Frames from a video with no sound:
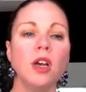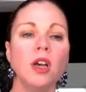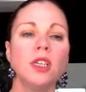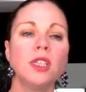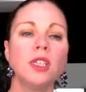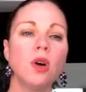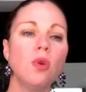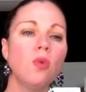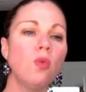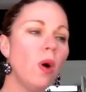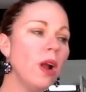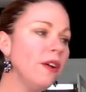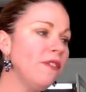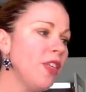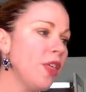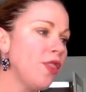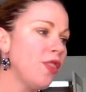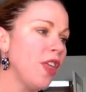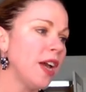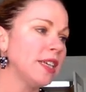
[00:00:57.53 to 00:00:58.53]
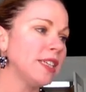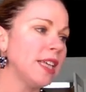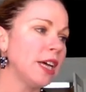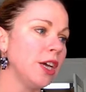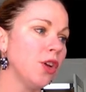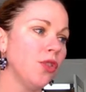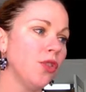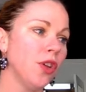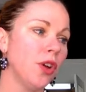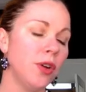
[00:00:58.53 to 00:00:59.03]
So one of the things
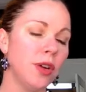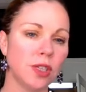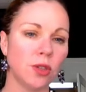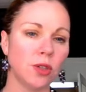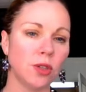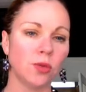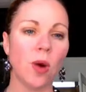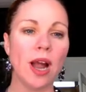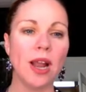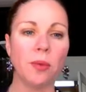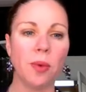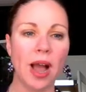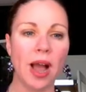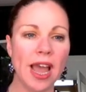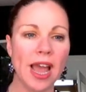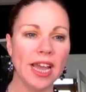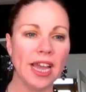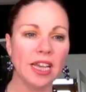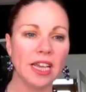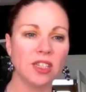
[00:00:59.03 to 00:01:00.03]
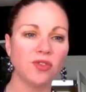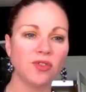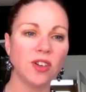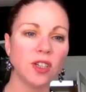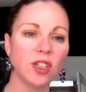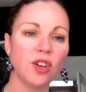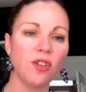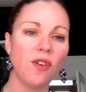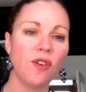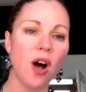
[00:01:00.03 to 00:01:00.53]
that you'll notice right away is,
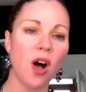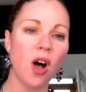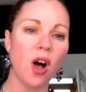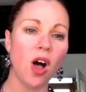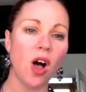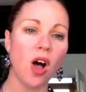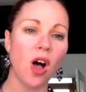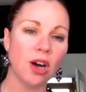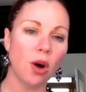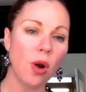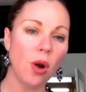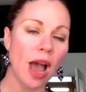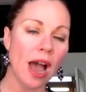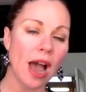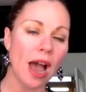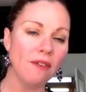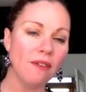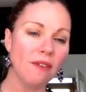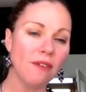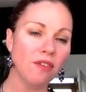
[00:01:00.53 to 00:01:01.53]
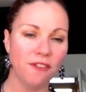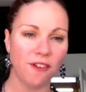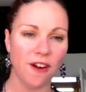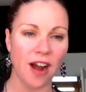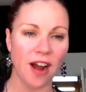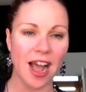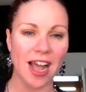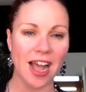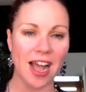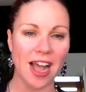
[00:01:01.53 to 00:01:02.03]
first of all, I don't have a lot of
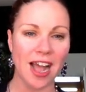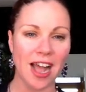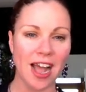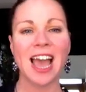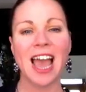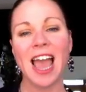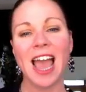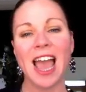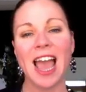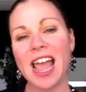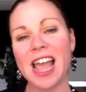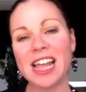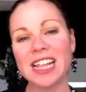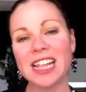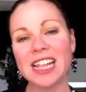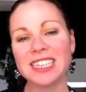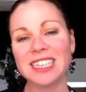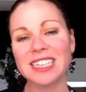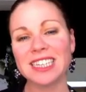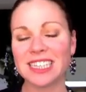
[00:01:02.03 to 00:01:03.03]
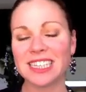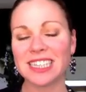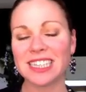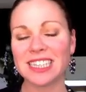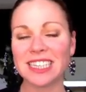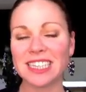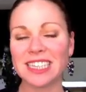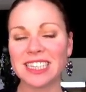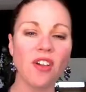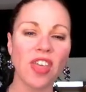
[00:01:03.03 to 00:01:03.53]
friends, and second
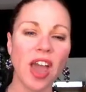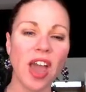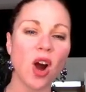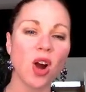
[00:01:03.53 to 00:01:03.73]
of all, they